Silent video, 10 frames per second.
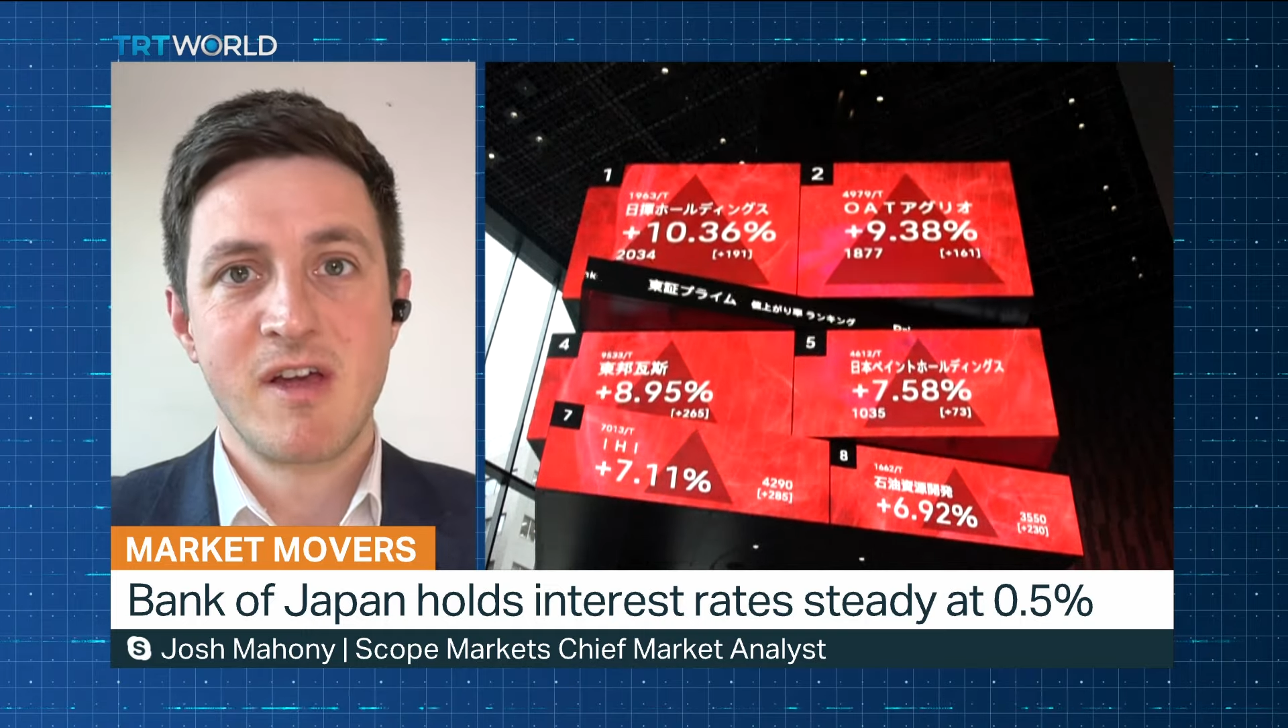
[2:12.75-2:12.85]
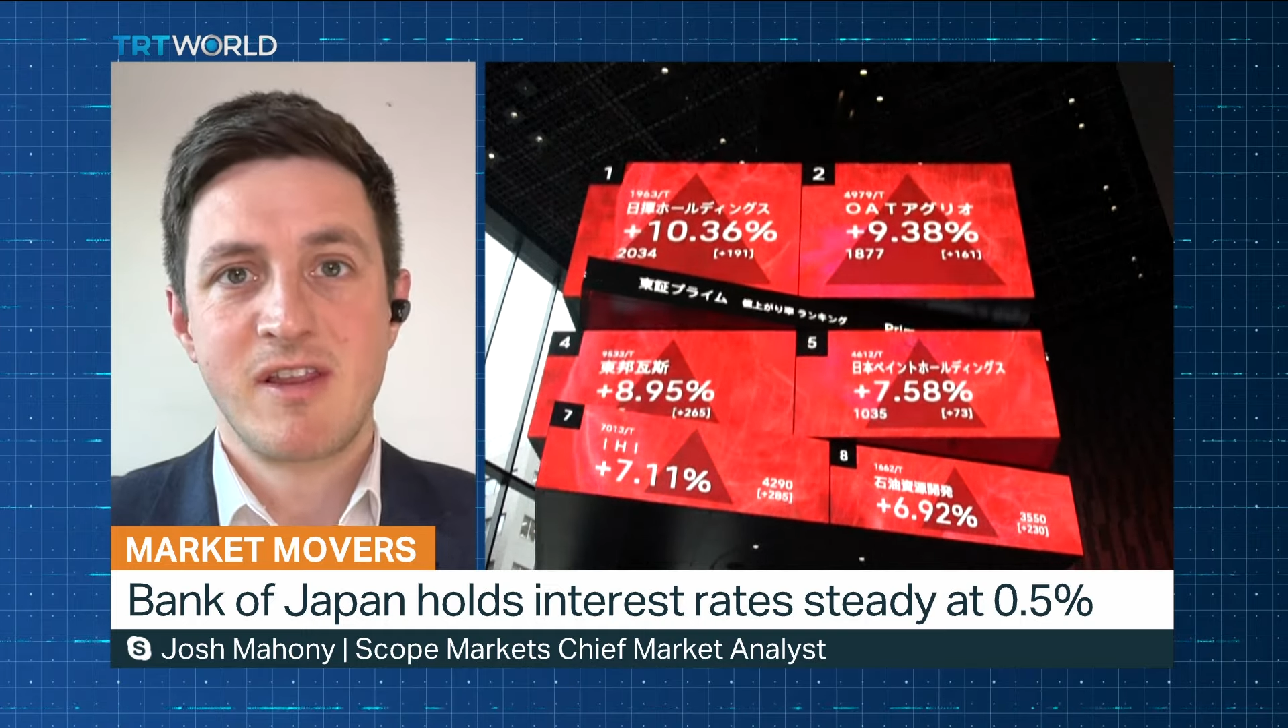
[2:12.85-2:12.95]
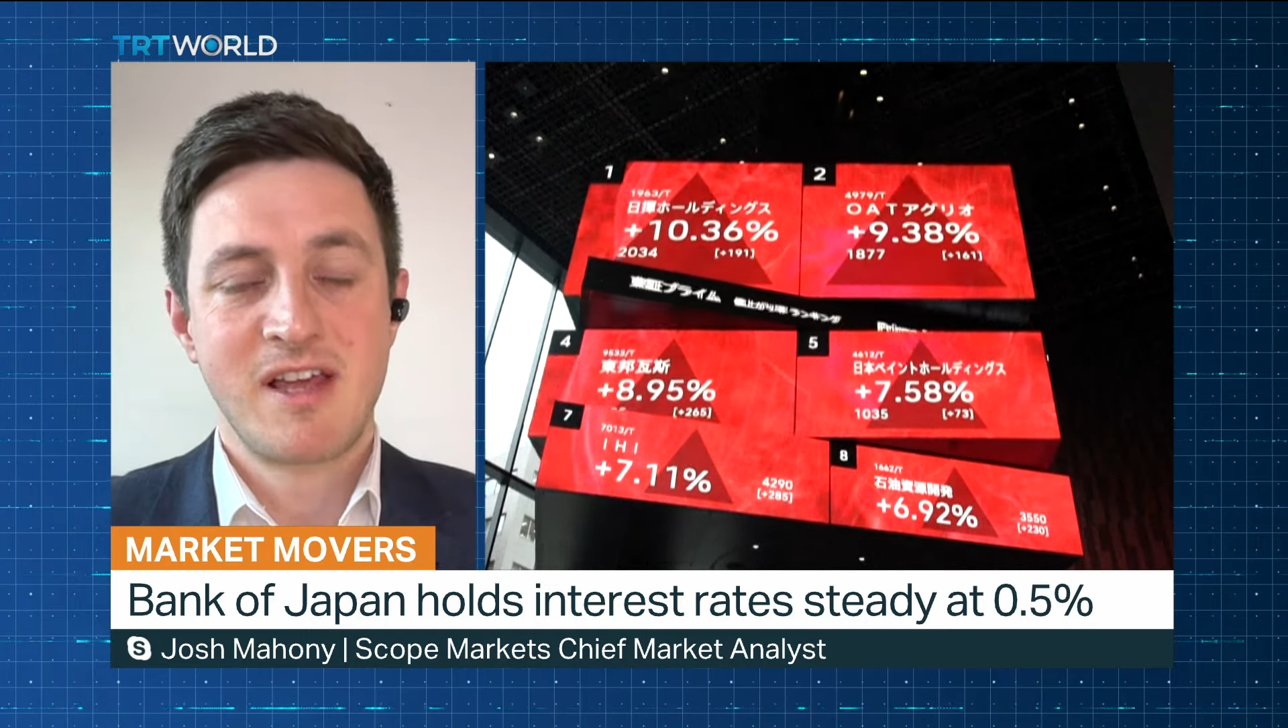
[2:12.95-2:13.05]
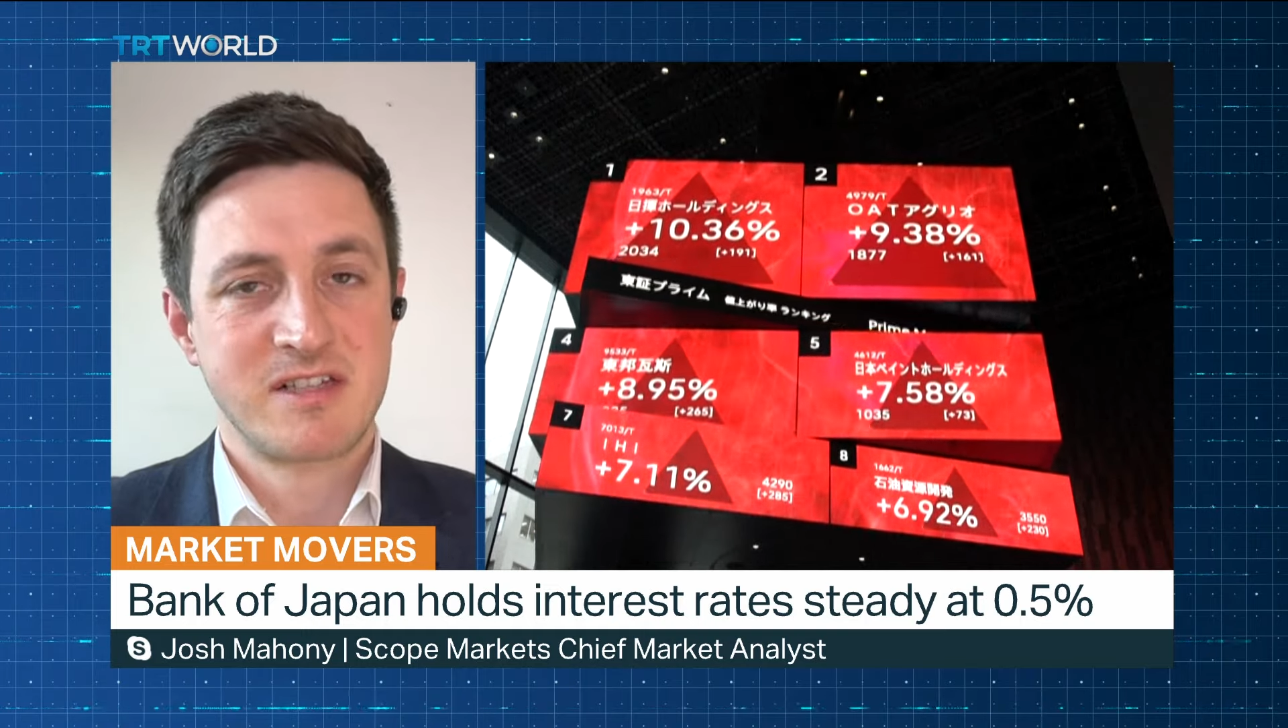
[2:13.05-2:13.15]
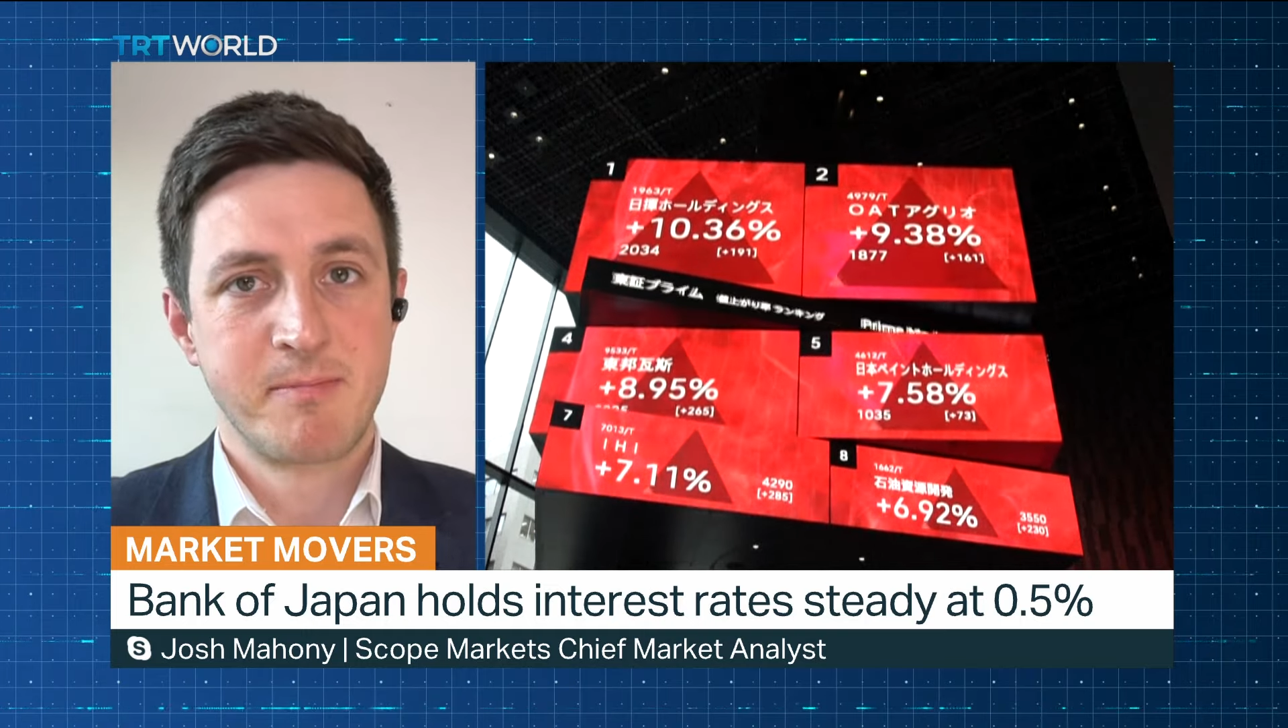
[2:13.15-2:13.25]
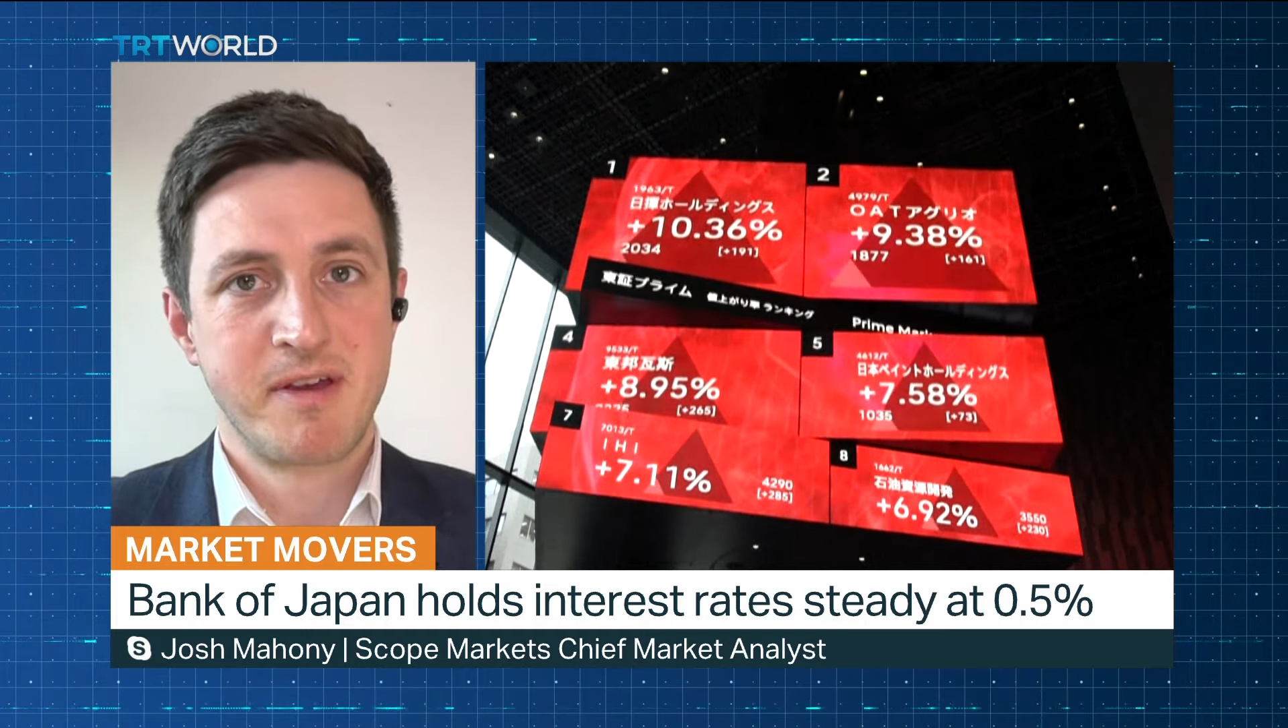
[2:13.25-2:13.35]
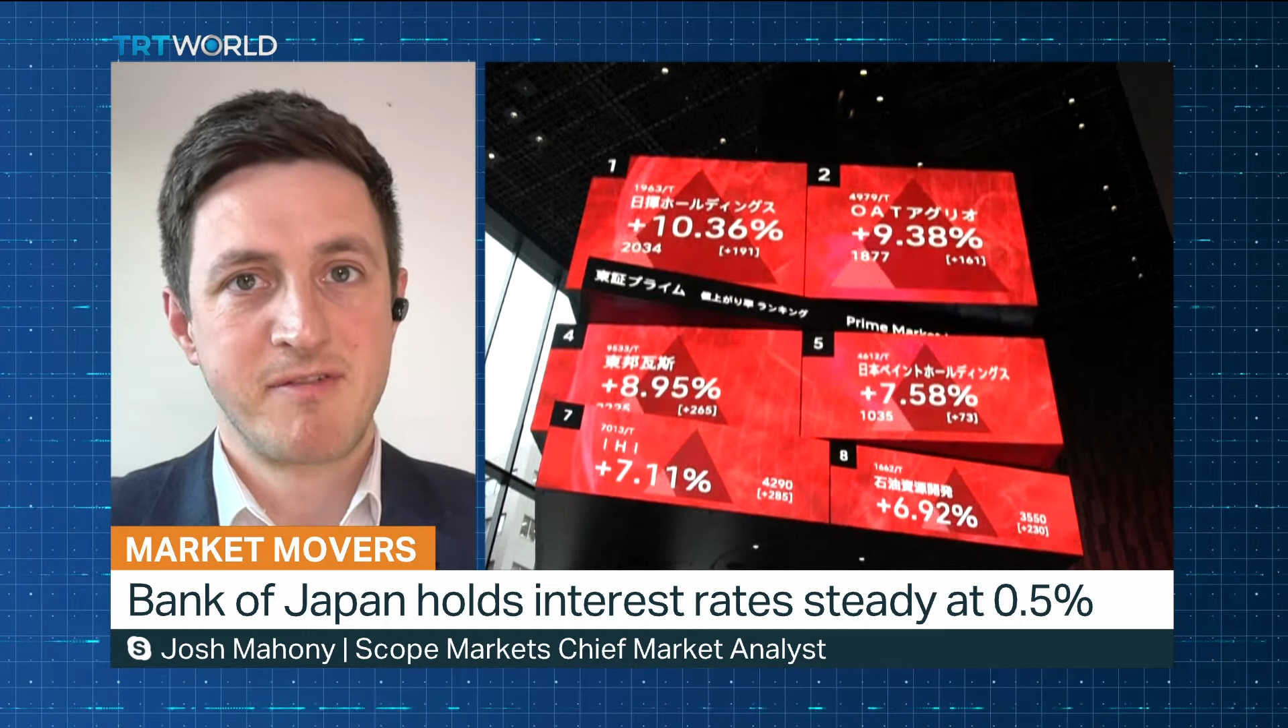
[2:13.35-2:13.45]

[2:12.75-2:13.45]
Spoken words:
The S&P